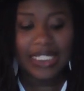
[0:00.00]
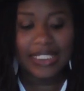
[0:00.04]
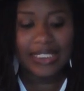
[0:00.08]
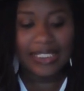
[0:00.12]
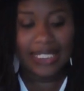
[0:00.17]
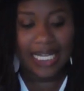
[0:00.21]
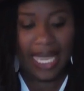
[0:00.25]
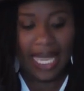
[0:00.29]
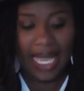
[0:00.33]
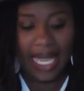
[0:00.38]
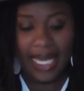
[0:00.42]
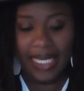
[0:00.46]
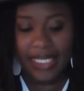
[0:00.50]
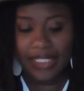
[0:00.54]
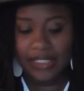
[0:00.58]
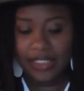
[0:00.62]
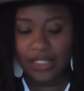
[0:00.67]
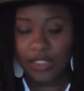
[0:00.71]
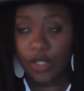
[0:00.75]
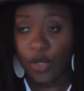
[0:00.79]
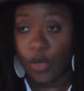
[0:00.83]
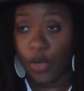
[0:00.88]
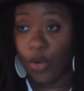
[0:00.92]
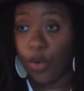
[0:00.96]

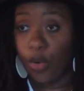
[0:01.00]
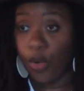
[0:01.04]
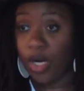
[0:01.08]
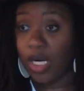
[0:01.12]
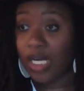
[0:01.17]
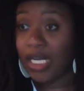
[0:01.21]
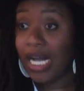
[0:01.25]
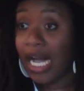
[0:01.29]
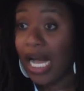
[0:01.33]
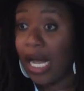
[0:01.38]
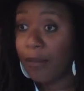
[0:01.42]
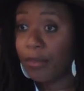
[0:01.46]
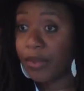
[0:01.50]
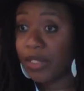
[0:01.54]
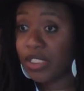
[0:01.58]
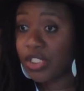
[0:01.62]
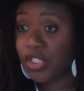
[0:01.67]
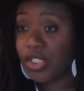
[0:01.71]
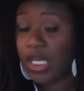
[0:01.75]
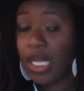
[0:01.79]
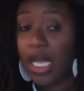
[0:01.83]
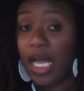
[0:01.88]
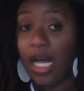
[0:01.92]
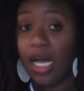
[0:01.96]
task or
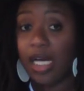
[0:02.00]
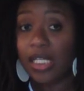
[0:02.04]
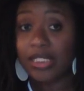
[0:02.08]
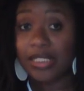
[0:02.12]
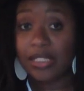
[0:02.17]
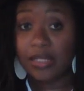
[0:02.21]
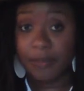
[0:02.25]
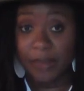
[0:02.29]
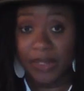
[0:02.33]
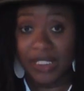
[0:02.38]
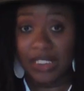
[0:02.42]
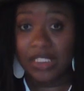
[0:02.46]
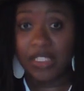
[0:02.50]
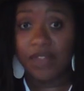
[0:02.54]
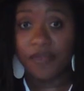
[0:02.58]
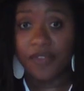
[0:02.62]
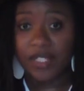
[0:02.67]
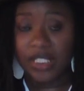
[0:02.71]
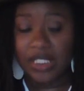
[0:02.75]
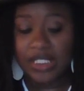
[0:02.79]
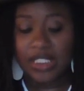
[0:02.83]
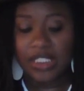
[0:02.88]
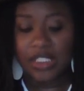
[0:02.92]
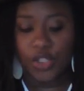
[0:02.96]
accomplish a
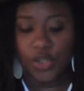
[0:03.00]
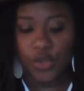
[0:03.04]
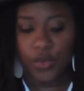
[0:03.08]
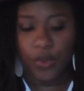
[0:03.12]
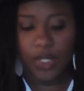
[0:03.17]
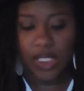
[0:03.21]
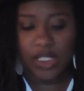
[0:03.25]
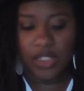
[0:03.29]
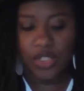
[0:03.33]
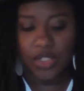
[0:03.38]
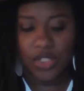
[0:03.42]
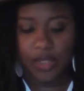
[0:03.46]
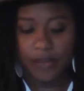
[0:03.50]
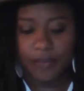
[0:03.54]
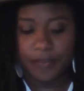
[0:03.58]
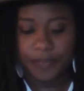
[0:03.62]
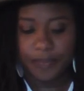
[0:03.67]
specific situation.